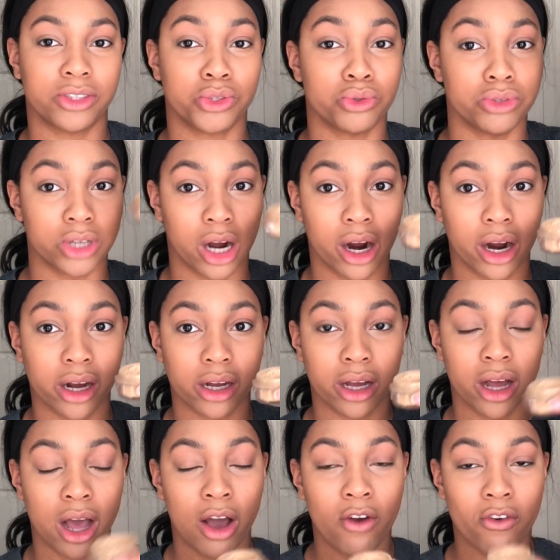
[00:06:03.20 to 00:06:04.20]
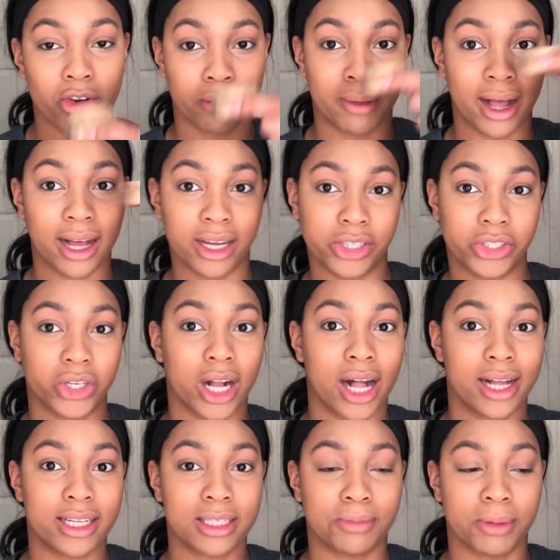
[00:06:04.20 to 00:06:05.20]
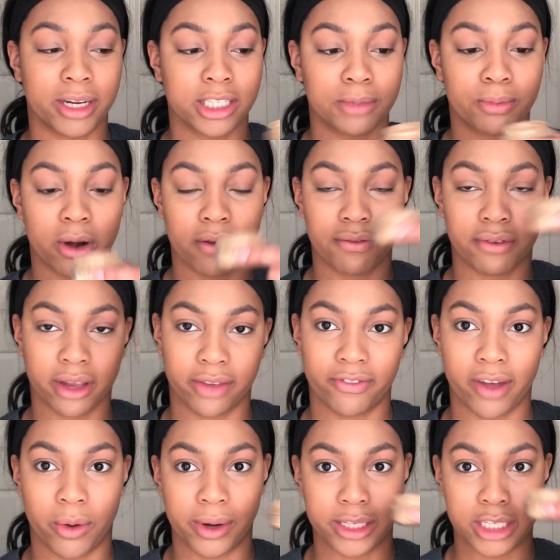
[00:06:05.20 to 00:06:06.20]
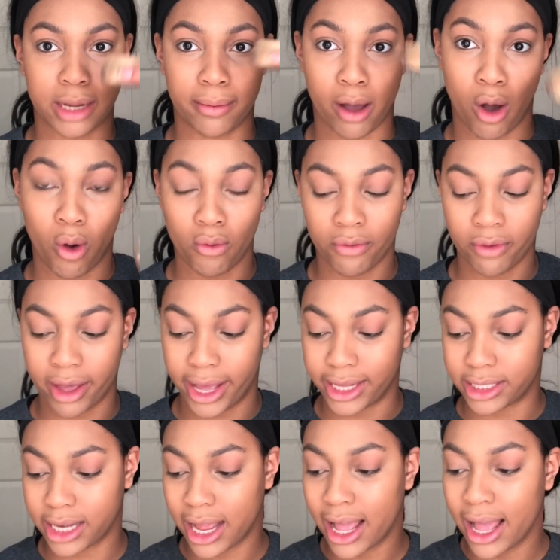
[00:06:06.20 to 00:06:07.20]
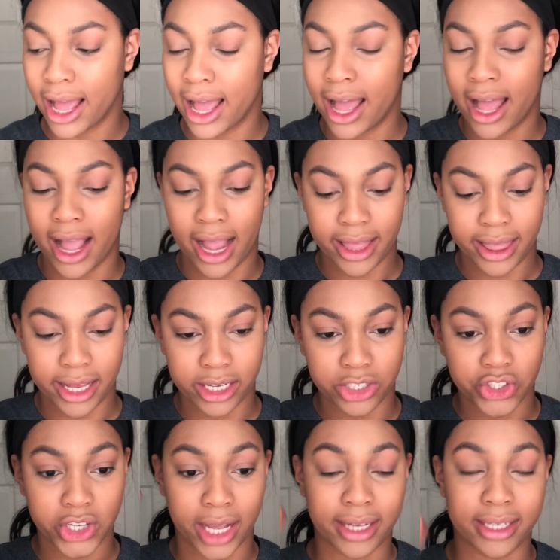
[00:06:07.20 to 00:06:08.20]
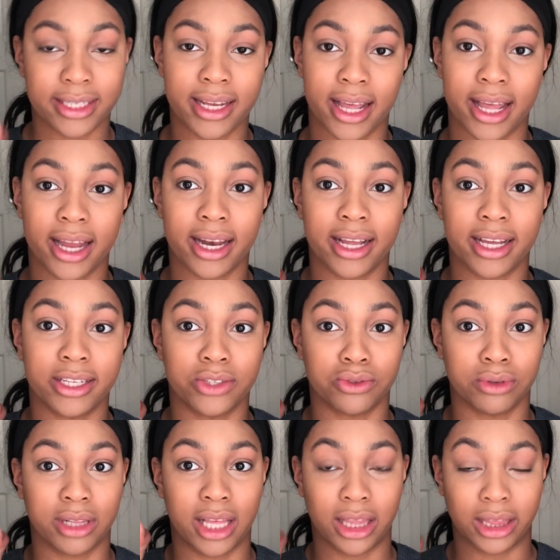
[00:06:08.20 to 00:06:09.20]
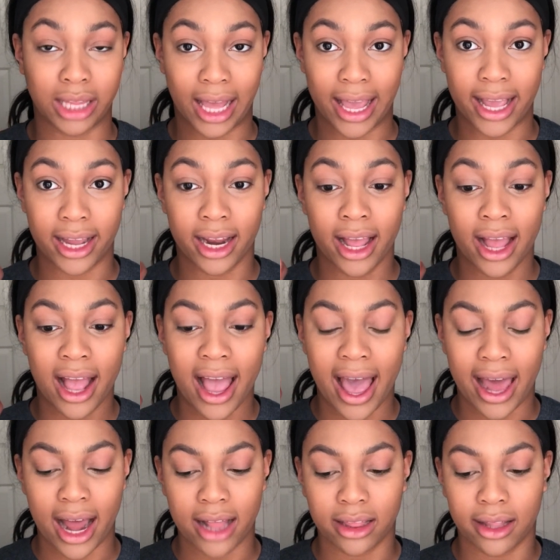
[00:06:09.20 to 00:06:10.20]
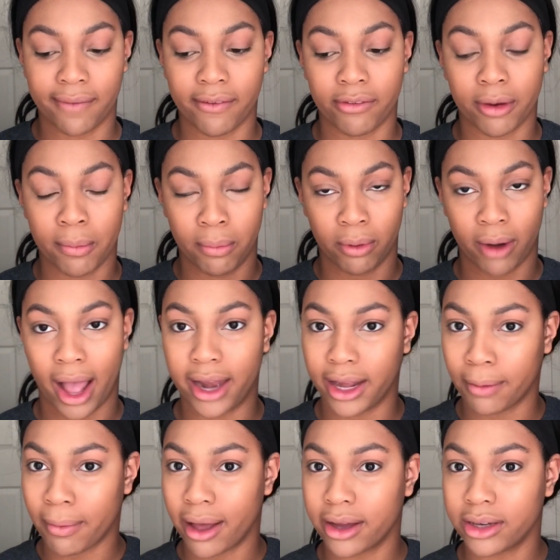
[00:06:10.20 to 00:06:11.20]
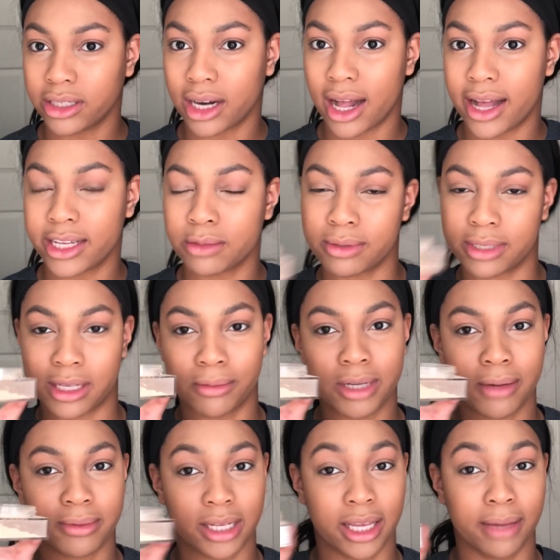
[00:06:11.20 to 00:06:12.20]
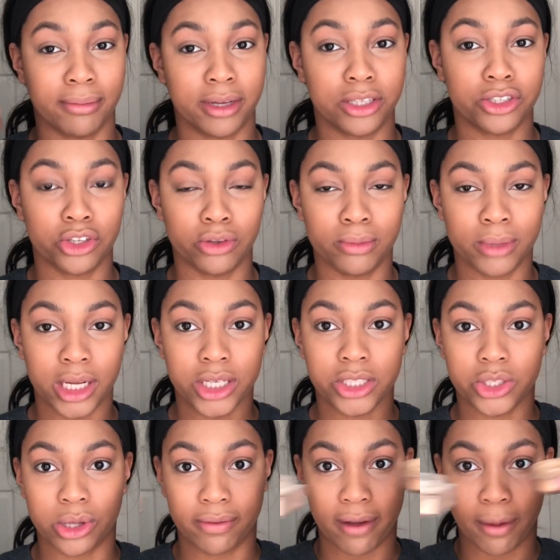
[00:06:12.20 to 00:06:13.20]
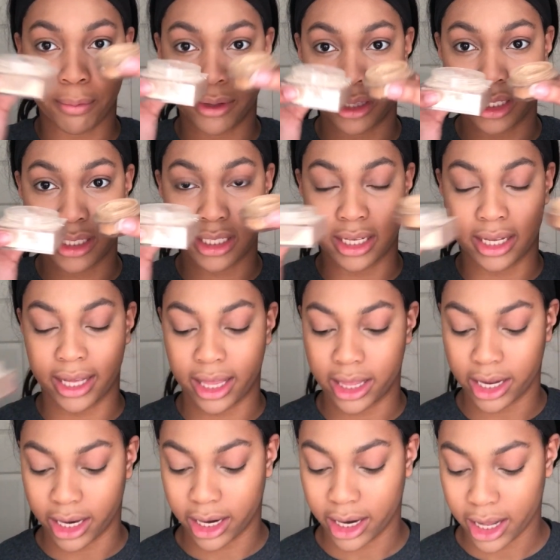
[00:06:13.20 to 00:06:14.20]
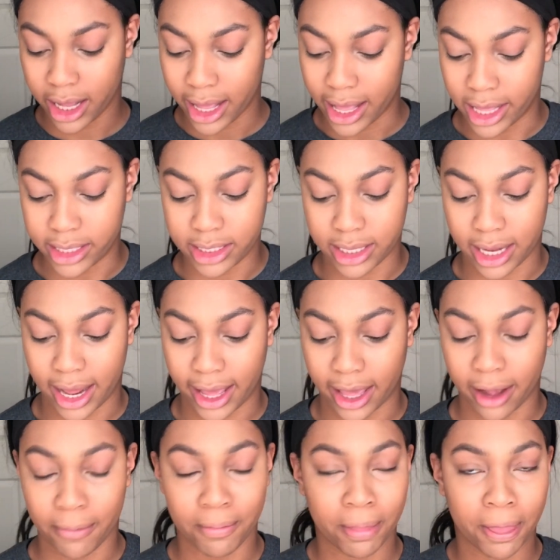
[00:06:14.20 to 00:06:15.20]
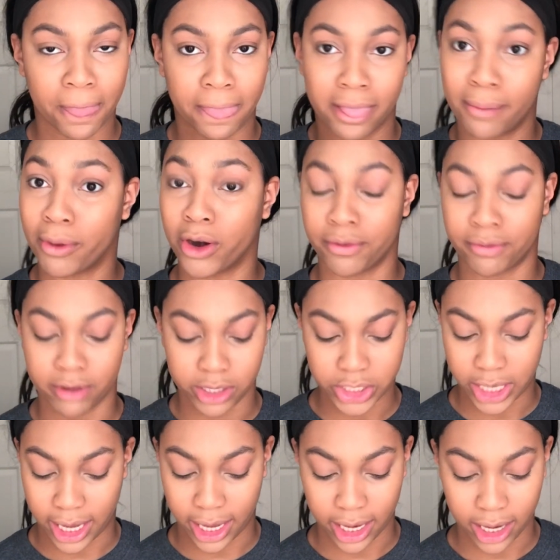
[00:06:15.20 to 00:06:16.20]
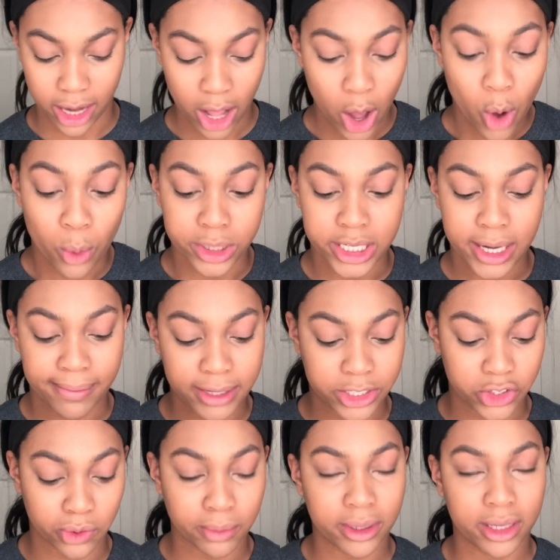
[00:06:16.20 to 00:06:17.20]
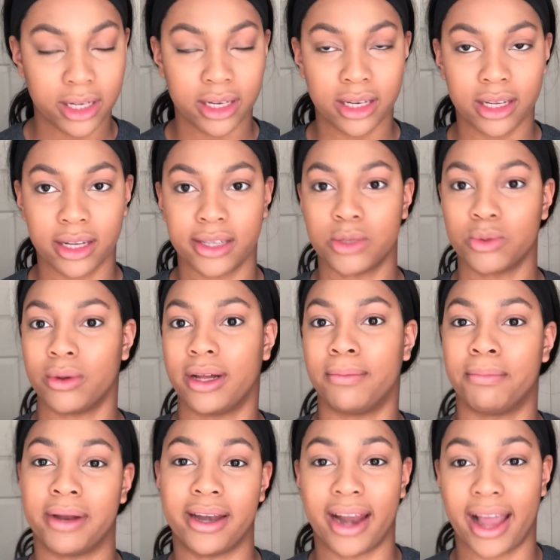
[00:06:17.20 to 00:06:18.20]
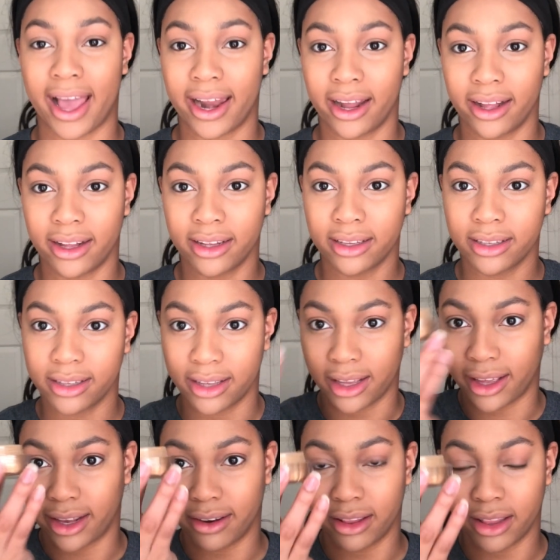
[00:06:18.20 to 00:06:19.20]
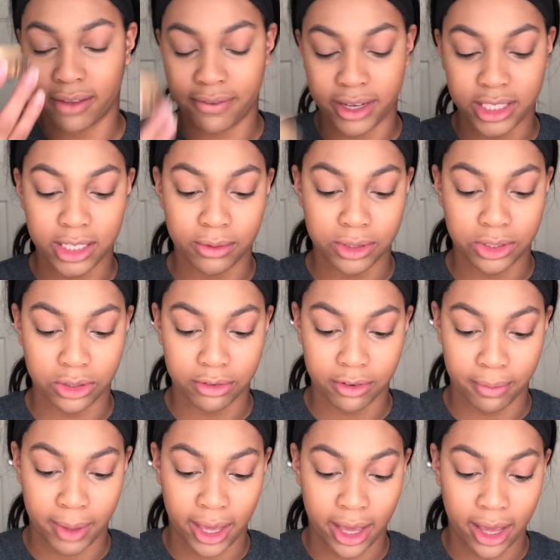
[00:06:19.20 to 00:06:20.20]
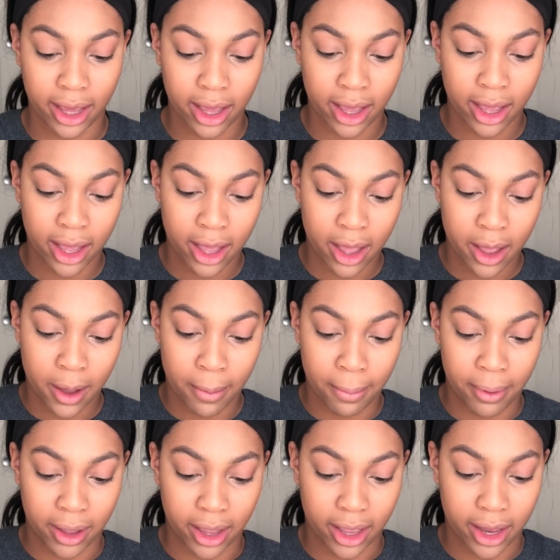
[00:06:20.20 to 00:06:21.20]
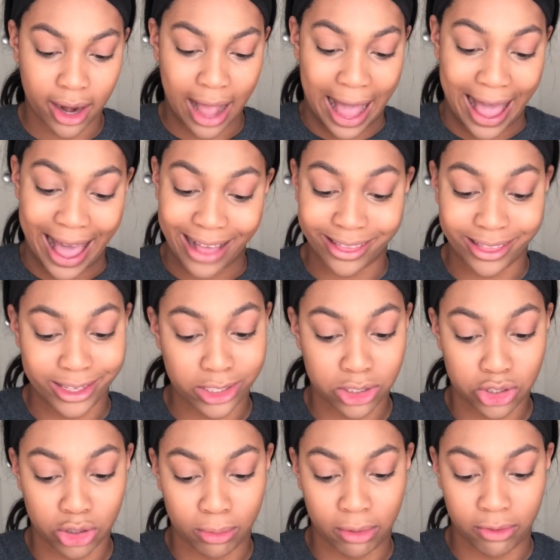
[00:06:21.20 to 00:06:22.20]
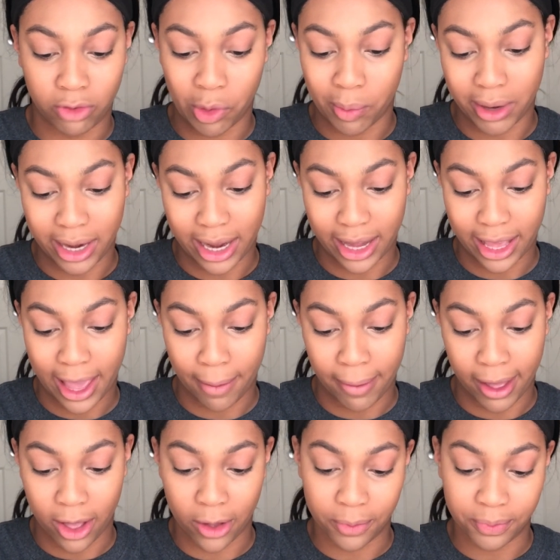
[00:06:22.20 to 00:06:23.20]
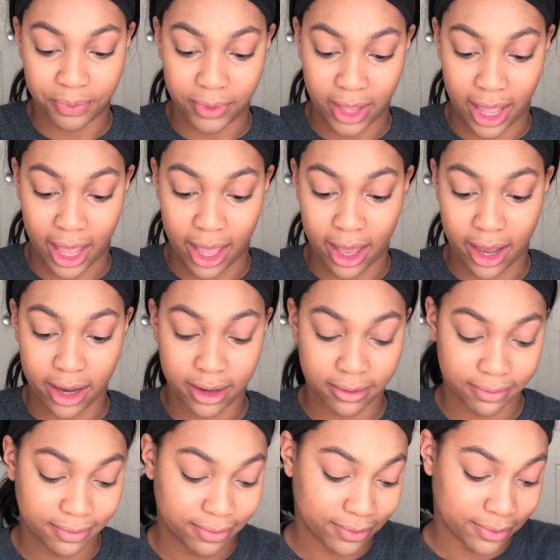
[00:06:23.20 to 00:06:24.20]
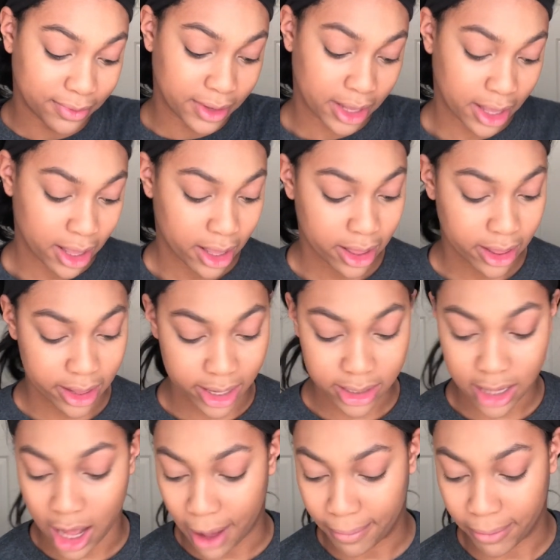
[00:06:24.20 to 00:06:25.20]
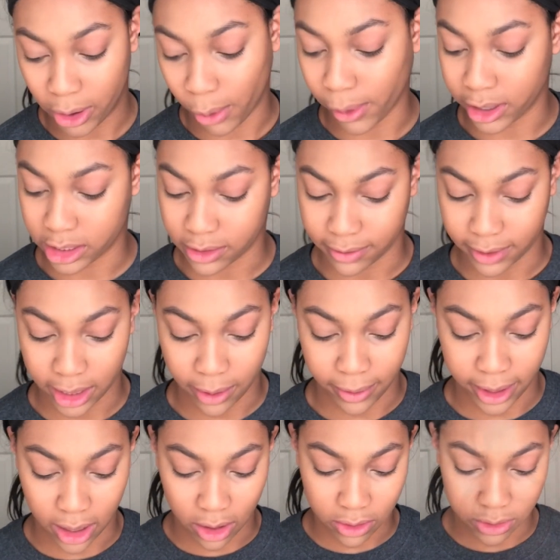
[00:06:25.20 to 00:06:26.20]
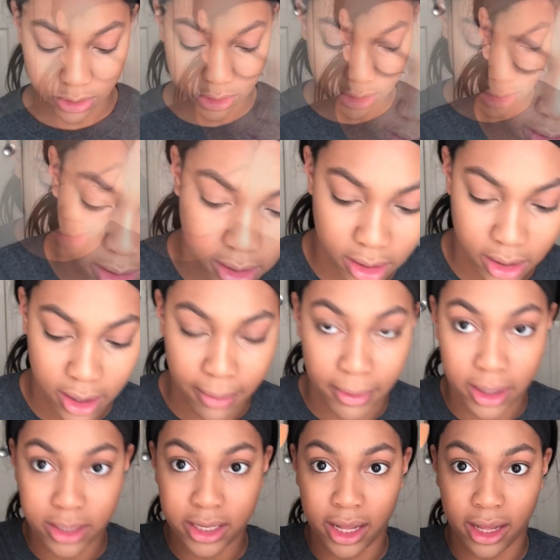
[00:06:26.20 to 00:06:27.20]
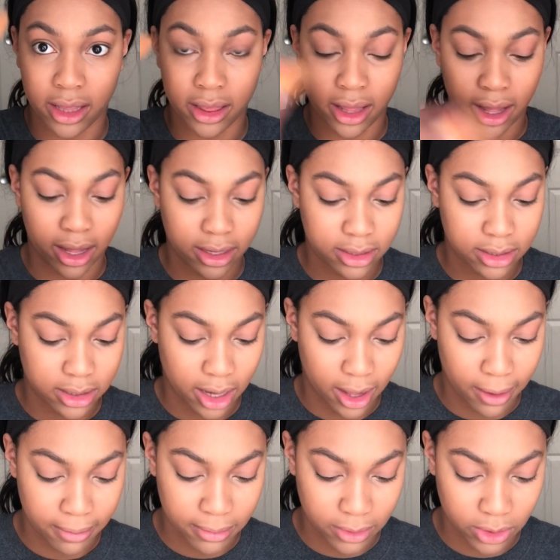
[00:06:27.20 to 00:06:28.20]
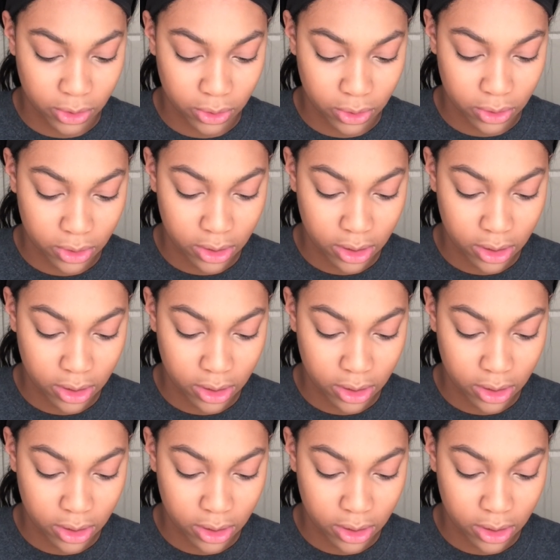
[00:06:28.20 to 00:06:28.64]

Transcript: dark for my under eyes, but it's perfect if I want to set my whole face. And then shade 10 is really light, and I love it for brightening my under eyes, but sometimes it can be too much. So if I put these together, it's like the perfect shade, which I'm assuming is what Banana in the Fenty would do for me. But I had these two before Banana came out, and this combo works really well. And I'm going to take that same little